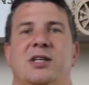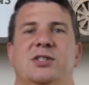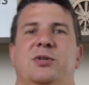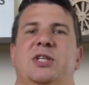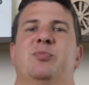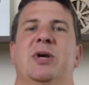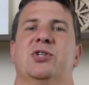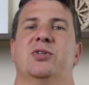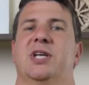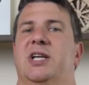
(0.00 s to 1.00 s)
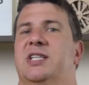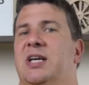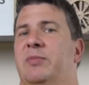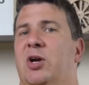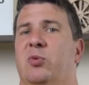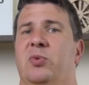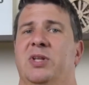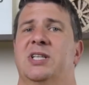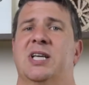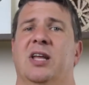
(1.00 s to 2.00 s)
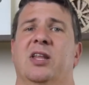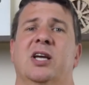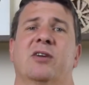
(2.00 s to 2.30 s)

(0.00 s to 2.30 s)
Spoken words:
So these pictures that he sent me are really telling